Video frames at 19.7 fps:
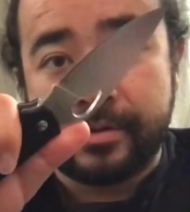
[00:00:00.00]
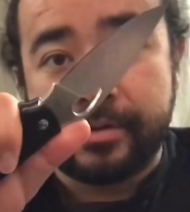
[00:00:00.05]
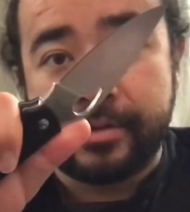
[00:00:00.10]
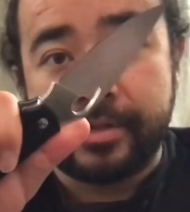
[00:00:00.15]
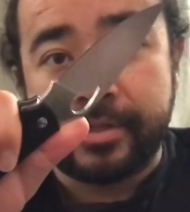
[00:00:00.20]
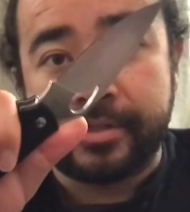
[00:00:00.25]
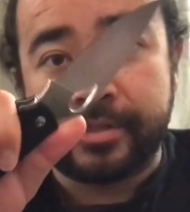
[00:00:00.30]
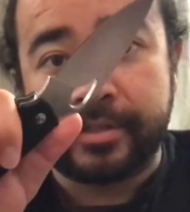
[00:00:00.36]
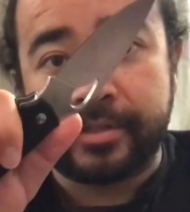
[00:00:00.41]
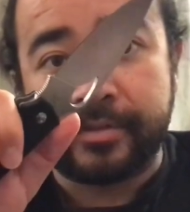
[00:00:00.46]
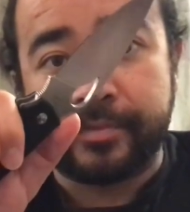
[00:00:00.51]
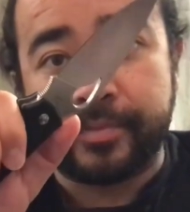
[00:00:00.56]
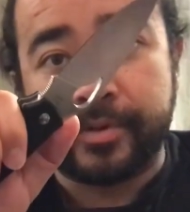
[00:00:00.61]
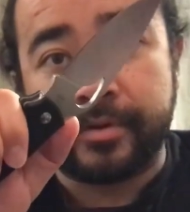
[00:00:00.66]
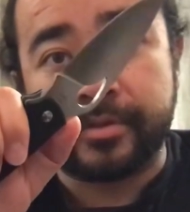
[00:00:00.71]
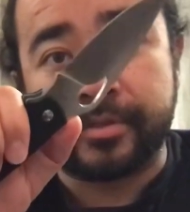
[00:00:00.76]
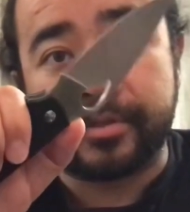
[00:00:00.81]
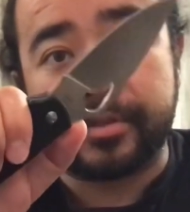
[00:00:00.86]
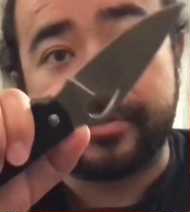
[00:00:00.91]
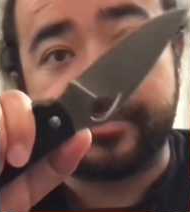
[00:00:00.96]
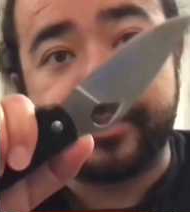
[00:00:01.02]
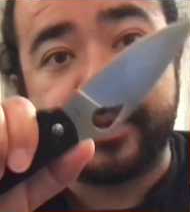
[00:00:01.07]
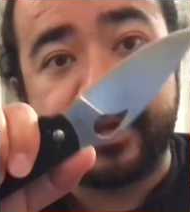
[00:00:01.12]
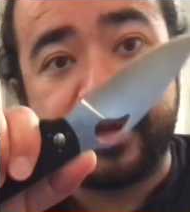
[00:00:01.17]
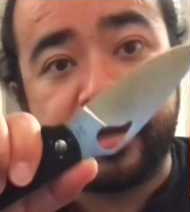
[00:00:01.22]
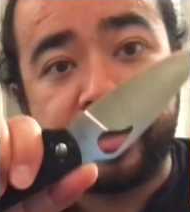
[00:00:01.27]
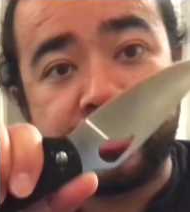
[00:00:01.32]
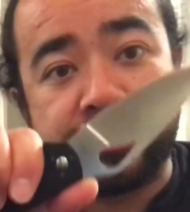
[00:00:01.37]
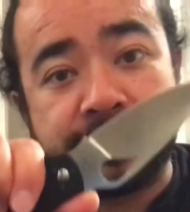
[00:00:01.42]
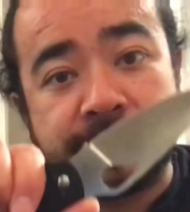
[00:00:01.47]
This is supposed to
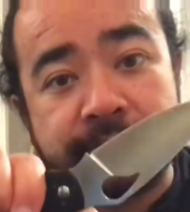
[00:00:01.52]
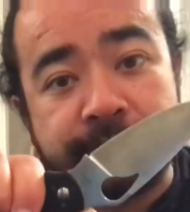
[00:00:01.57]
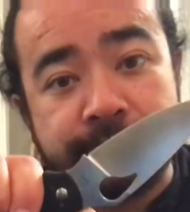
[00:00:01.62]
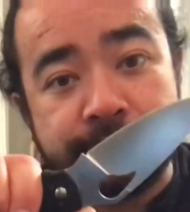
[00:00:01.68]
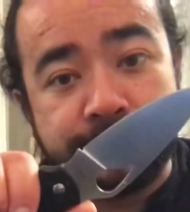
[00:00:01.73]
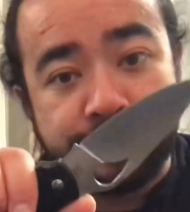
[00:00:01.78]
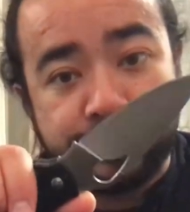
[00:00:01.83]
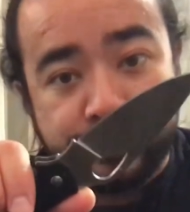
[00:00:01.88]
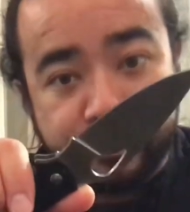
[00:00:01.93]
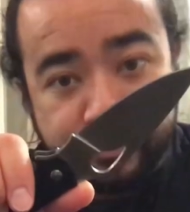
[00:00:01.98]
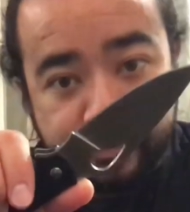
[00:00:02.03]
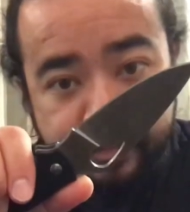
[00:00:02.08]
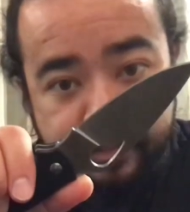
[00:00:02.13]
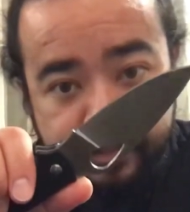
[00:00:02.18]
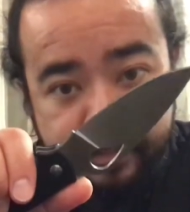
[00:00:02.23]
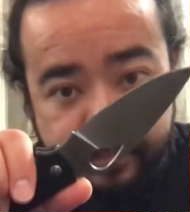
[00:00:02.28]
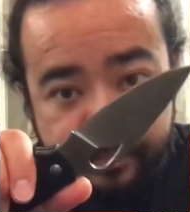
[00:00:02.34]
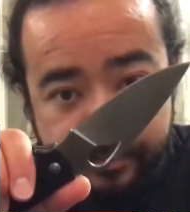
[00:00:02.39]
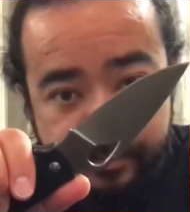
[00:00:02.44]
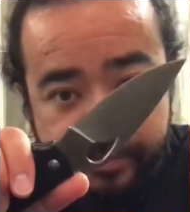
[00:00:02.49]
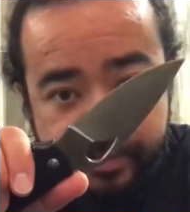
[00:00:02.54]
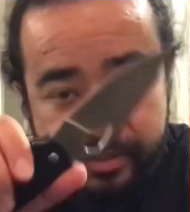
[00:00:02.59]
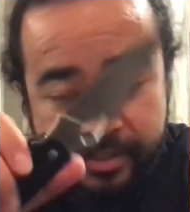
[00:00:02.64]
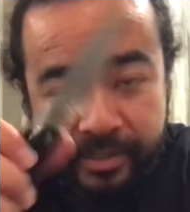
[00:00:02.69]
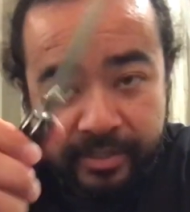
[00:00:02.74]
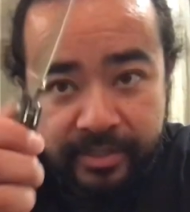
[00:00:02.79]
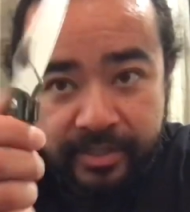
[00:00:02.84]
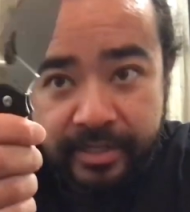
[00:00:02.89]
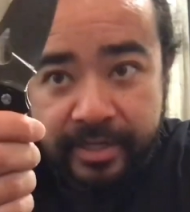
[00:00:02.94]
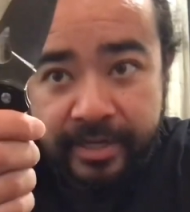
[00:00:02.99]
be
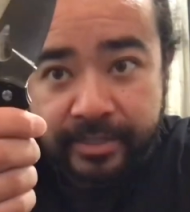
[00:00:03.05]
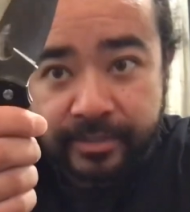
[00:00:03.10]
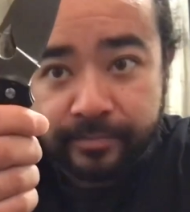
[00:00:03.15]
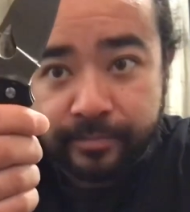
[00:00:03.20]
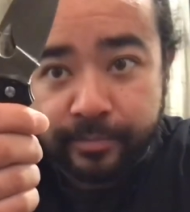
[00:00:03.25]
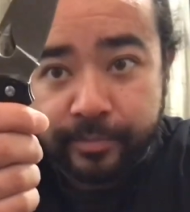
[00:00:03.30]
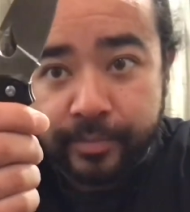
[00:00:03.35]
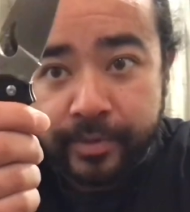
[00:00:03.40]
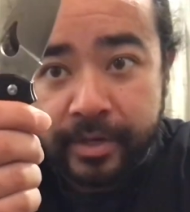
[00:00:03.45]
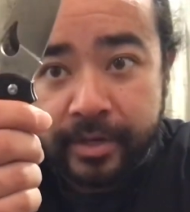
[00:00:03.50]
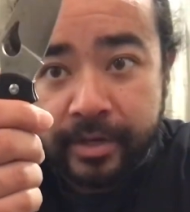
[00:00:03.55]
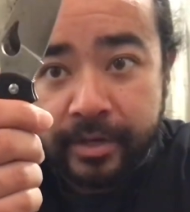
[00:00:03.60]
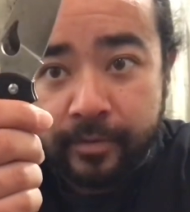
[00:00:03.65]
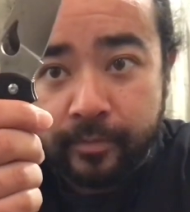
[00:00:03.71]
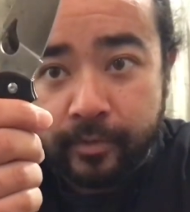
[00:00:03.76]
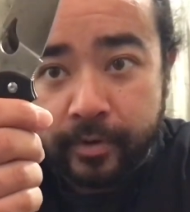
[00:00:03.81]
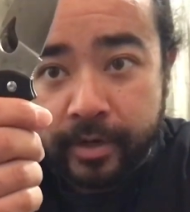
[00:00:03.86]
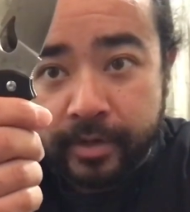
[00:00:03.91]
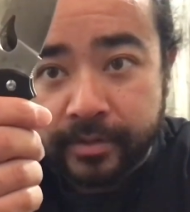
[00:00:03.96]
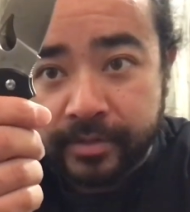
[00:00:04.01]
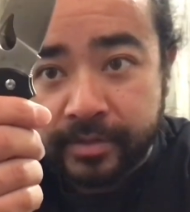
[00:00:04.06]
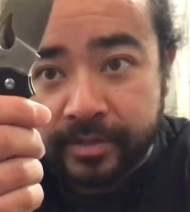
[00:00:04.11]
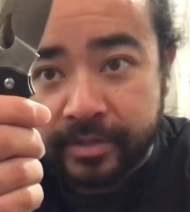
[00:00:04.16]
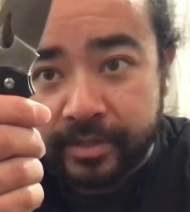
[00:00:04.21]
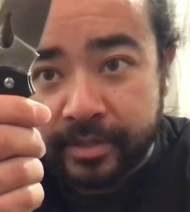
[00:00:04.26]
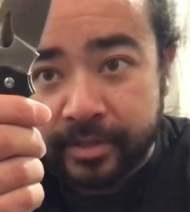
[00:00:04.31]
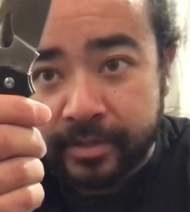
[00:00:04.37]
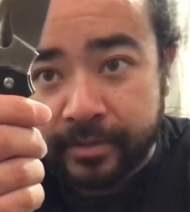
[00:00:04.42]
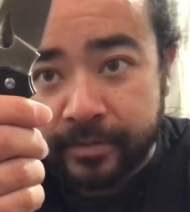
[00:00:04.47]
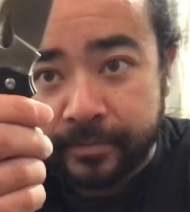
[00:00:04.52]
CTS BD1
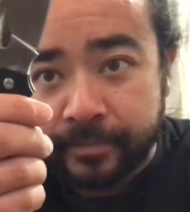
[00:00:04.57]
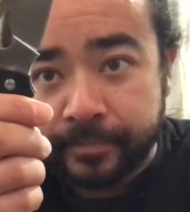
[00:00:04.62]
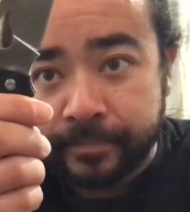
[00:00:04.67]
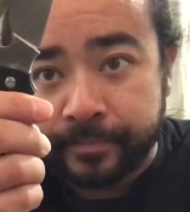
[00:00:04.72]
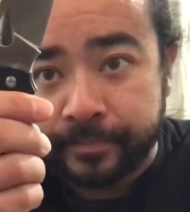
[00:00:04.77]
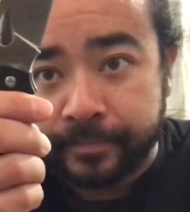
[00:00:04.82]
steel.